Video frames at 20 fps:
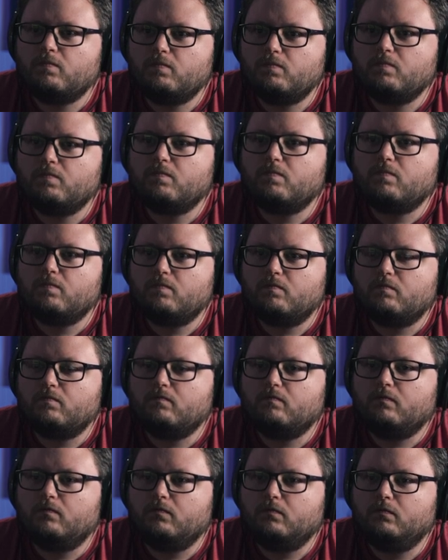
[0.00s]

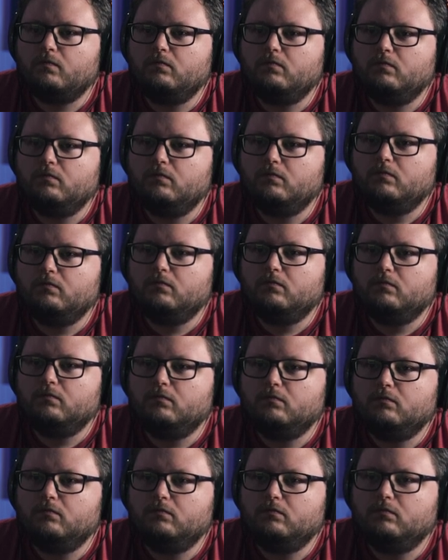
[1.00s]

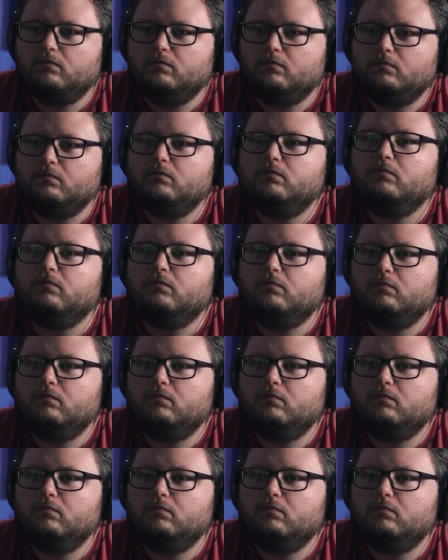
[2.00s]
(not speaking)